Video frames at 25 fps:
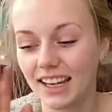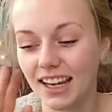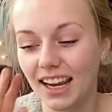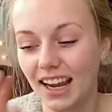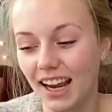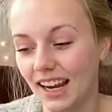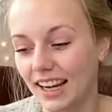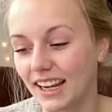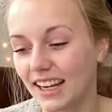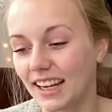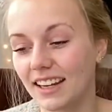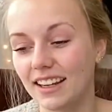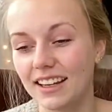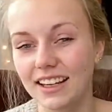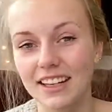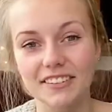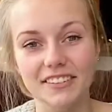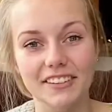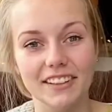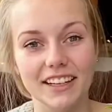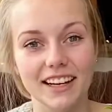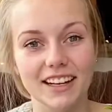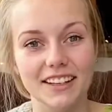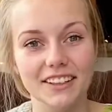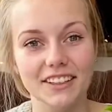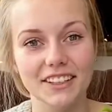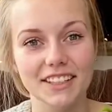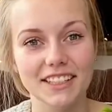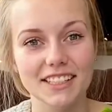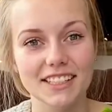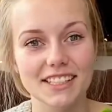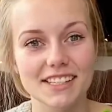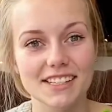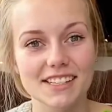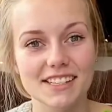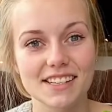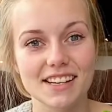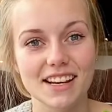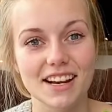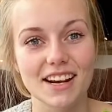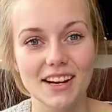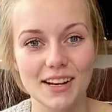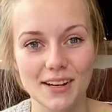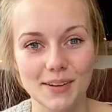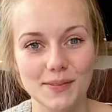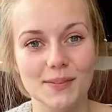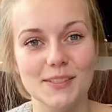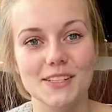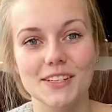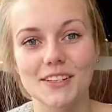can't even handle this. I
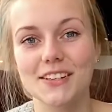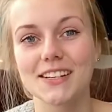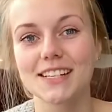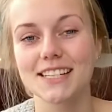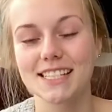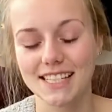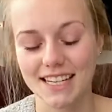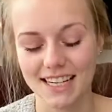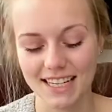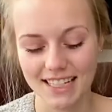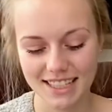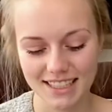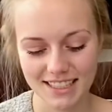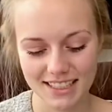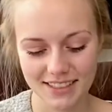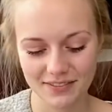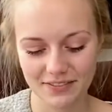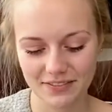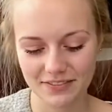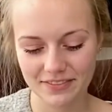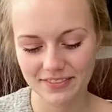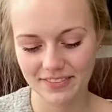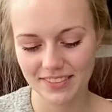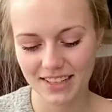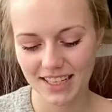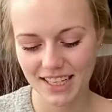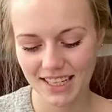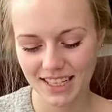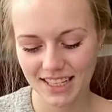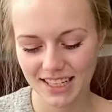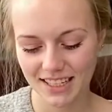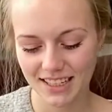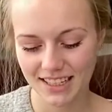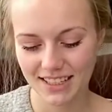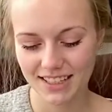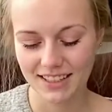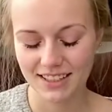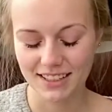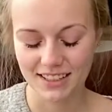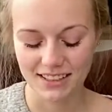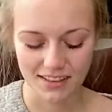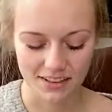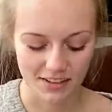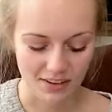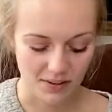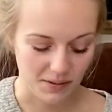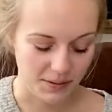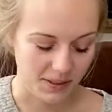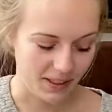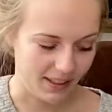am so excited.
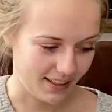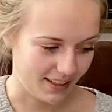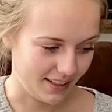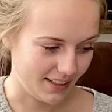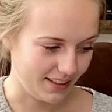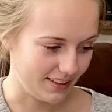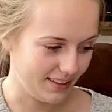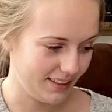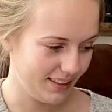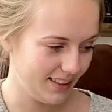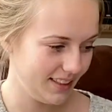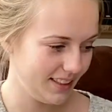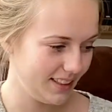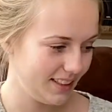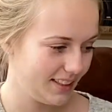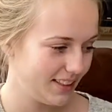Oh my god.